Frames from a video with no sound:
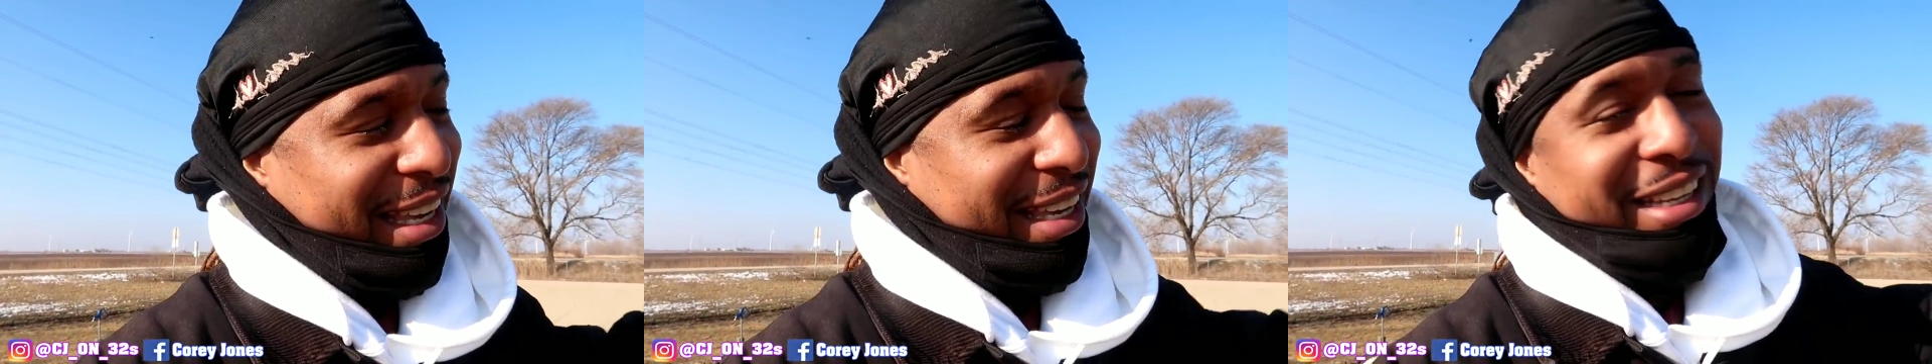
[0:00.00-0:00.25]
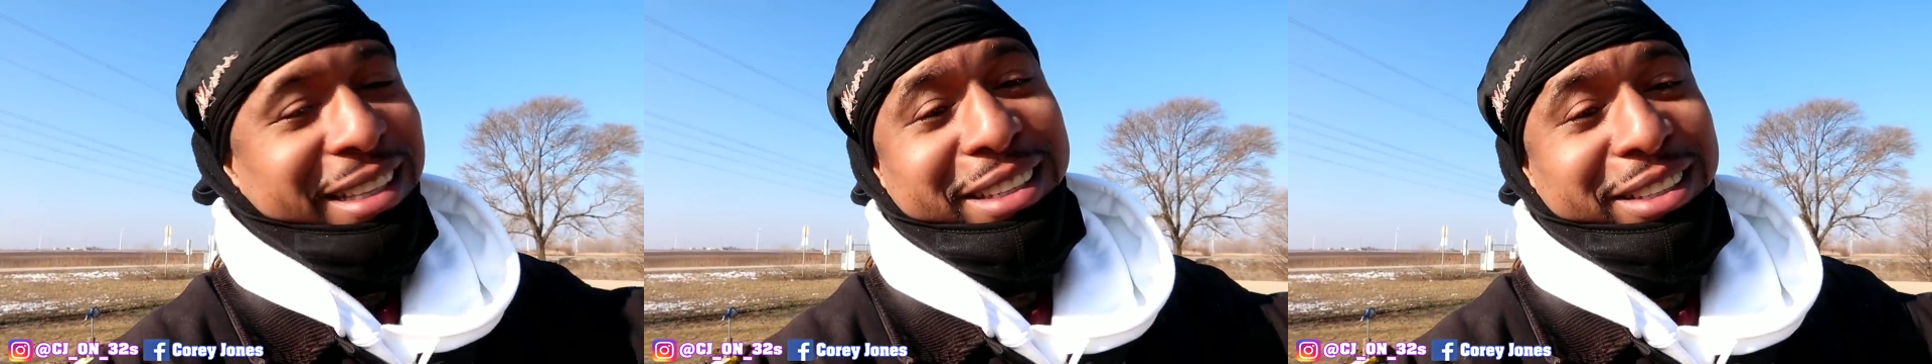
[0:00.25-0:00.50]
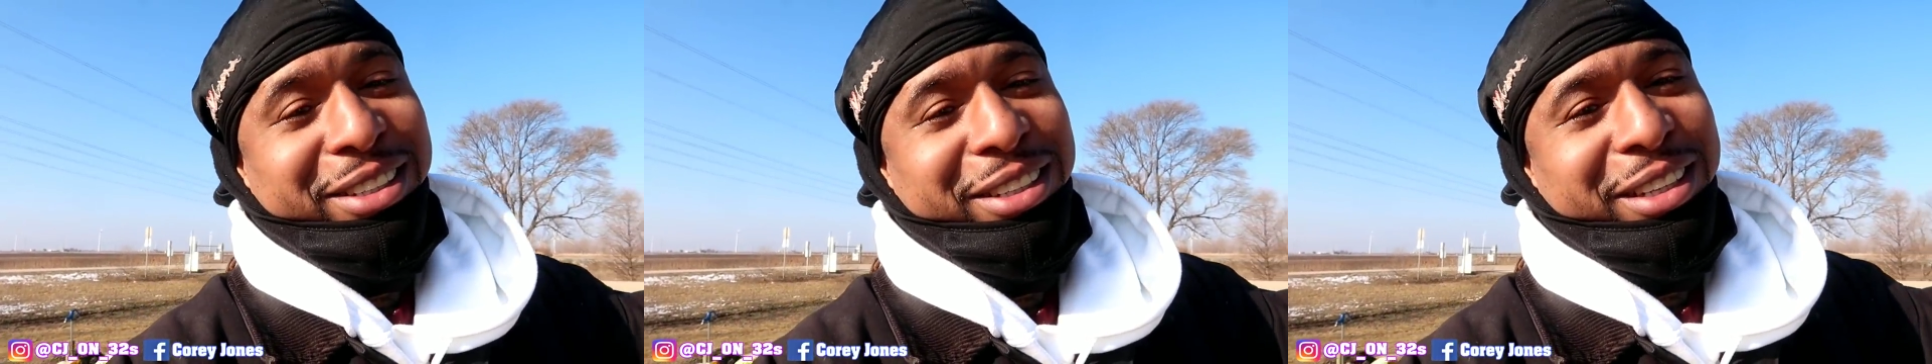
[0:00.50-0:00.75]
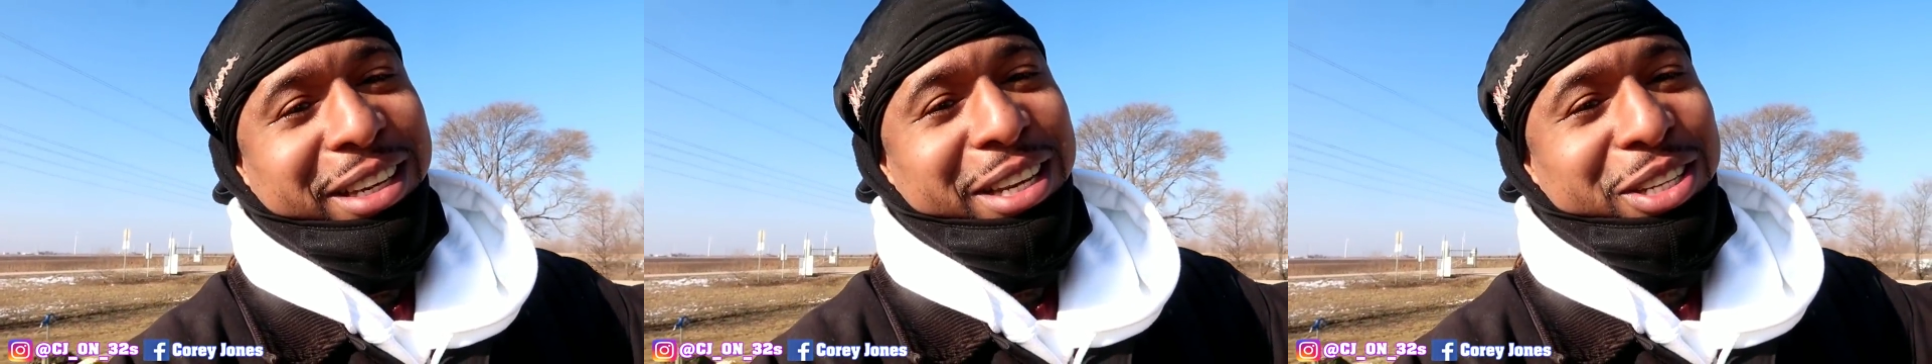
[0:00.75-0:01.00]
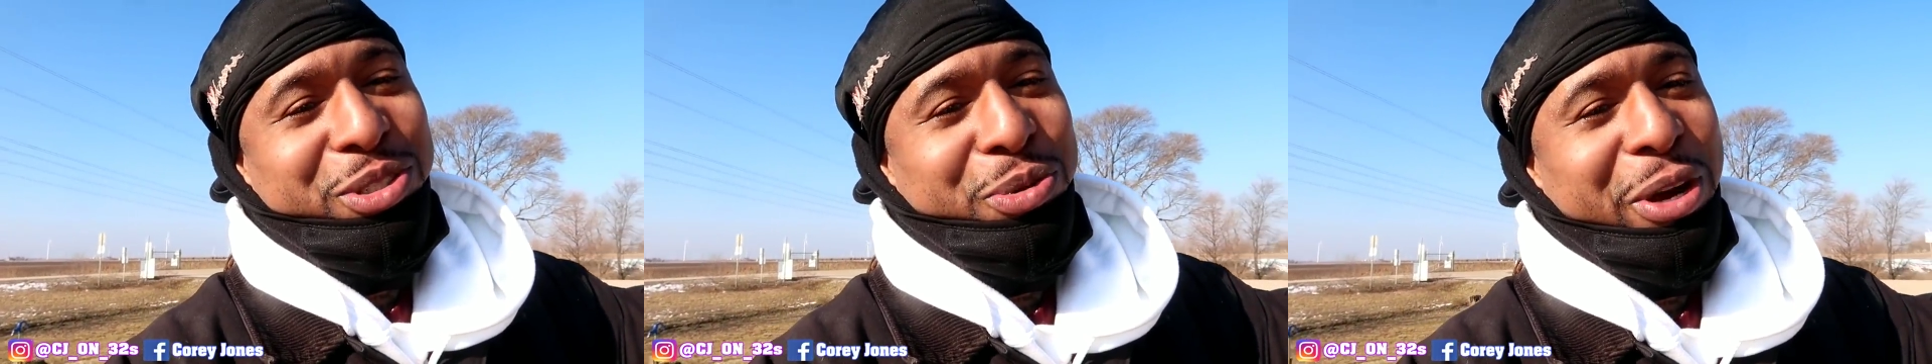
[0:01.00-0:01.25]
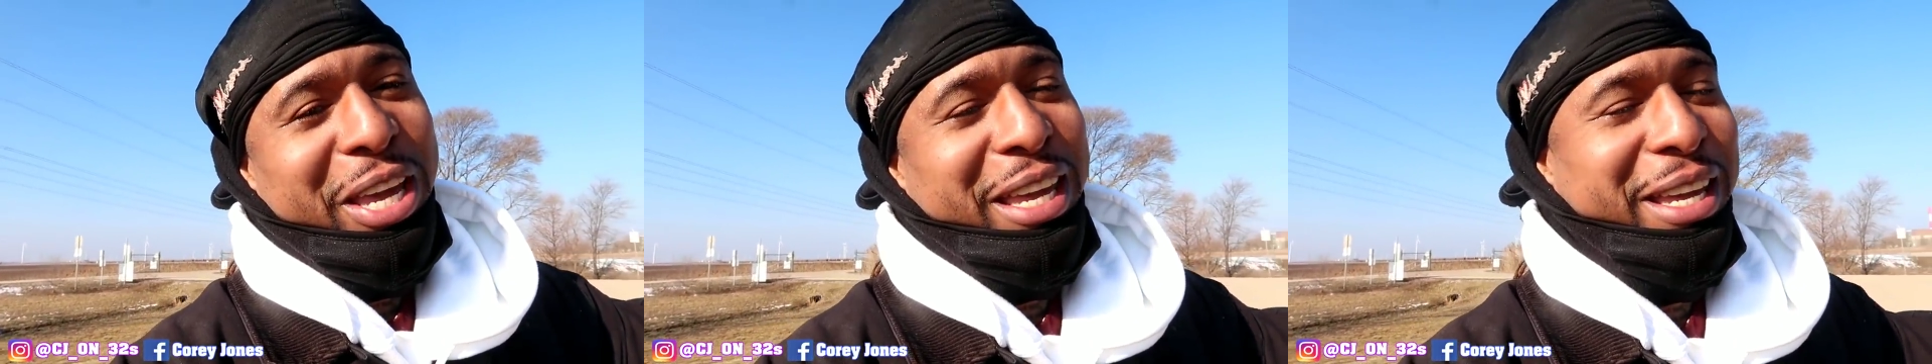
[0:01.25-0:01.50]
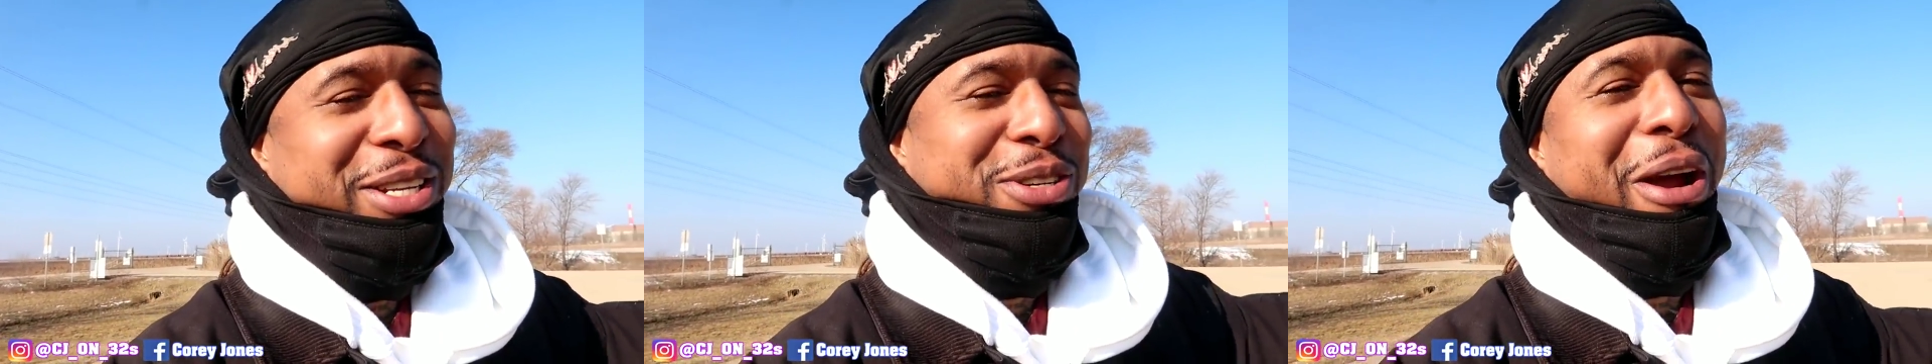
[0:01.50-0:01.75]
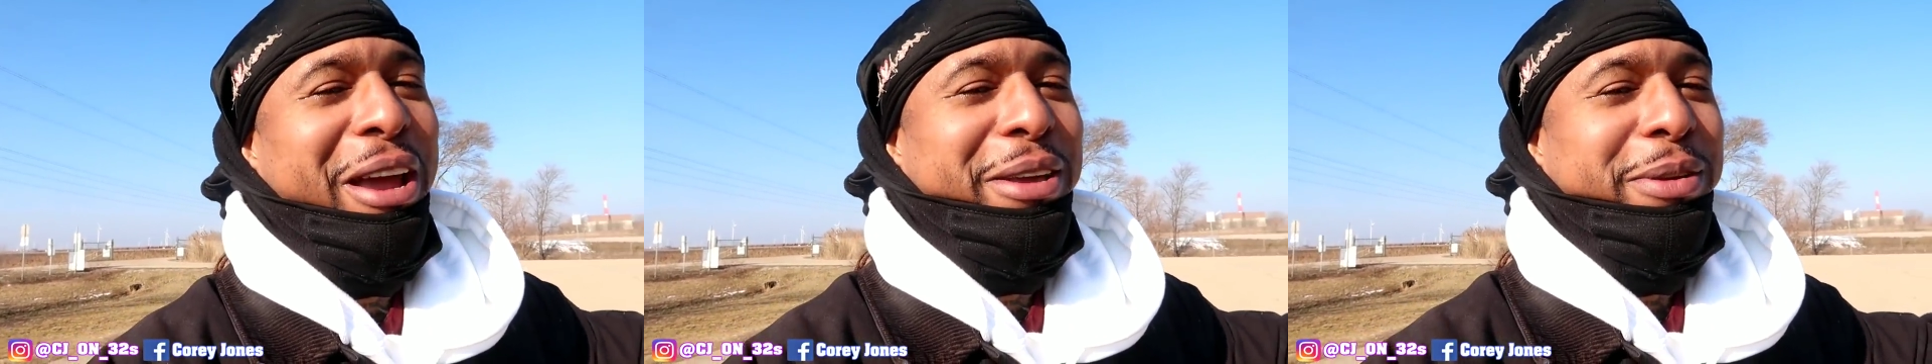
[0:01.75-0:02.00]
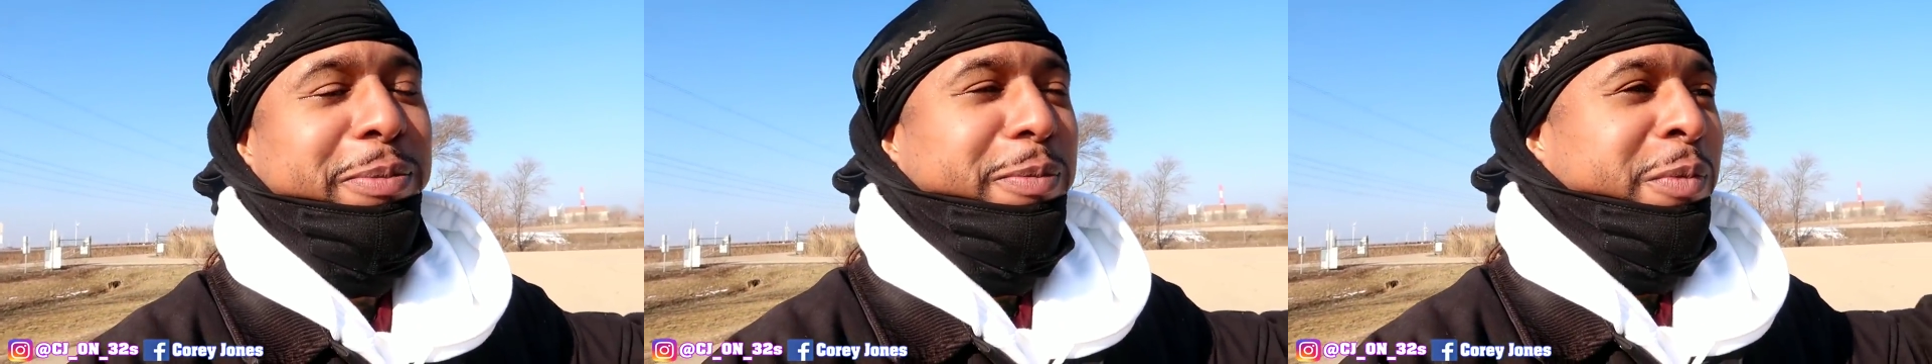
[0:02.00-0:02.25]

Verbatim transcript: he get to enjoy it and try it